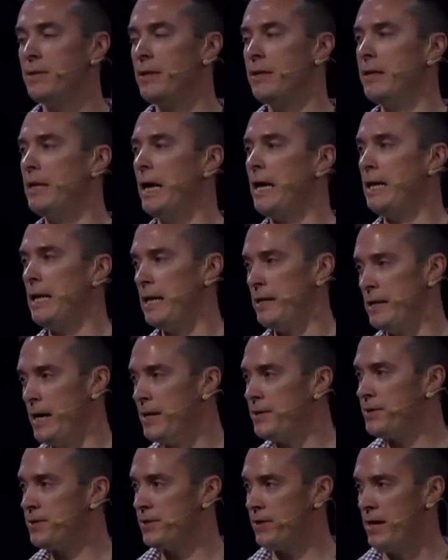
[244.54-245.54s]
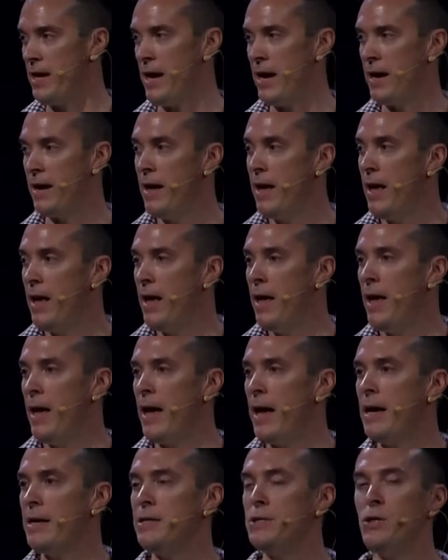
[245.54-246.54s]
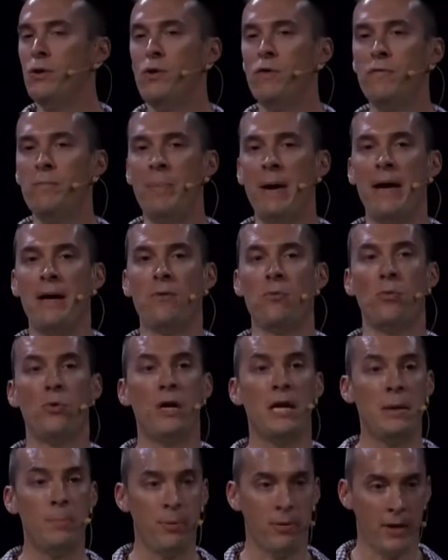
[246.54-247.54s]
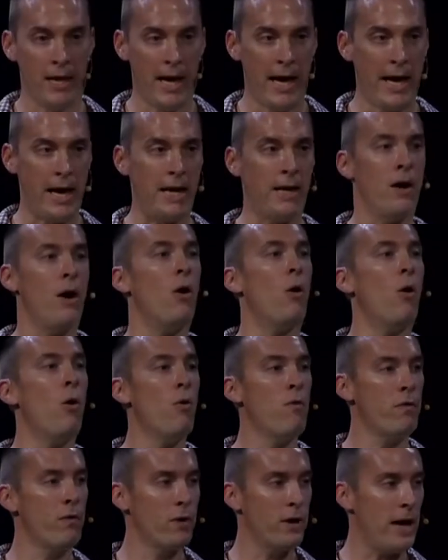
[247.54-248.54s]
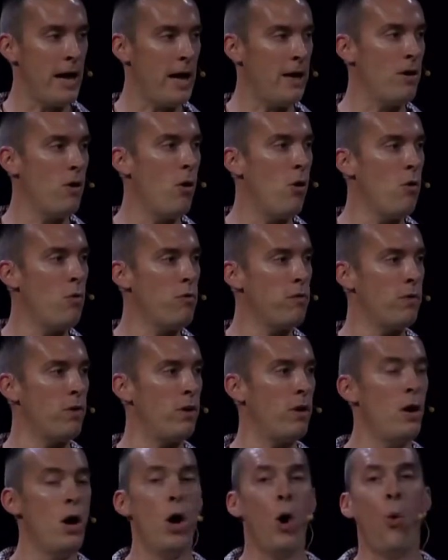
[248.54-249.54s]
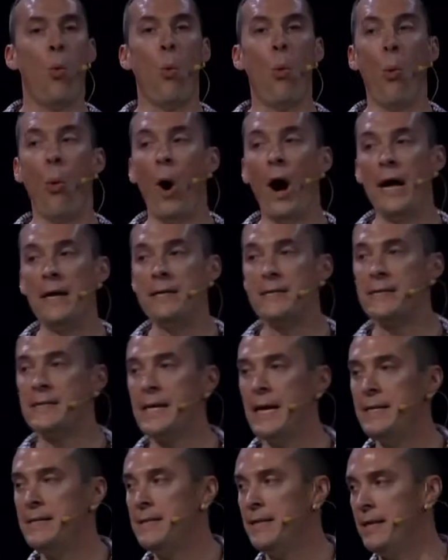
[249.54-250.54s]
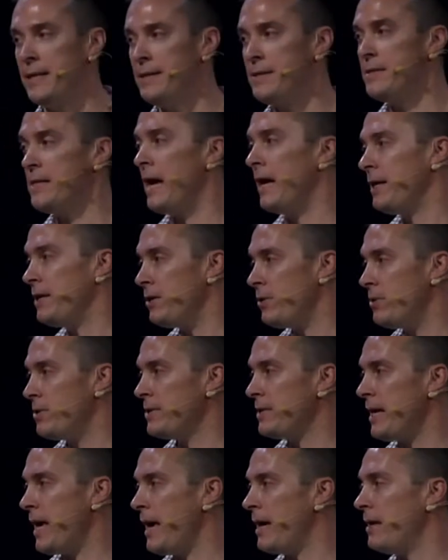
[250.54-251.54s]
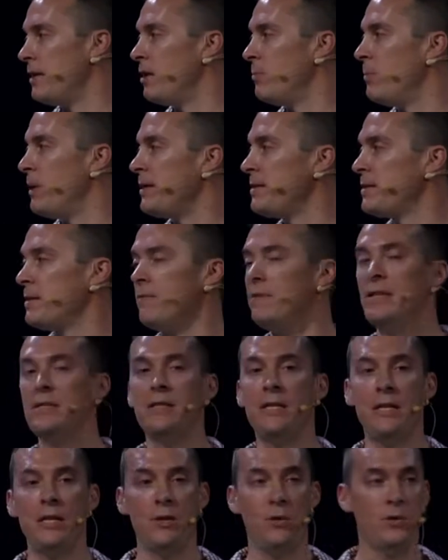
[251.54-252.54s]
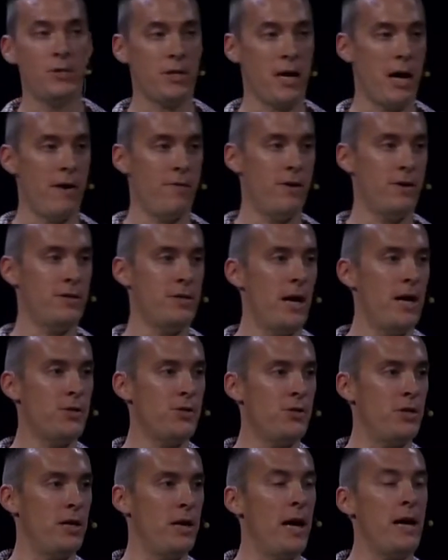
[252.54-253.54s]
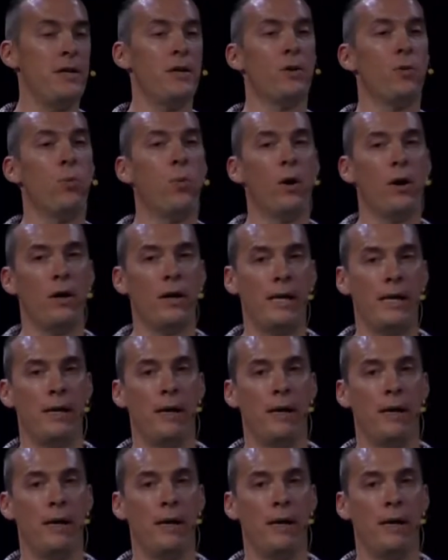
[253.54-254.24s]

like yesterday, and you've been replaying over and over one sentence that you said in the midst of this huge conversation, and you're worried.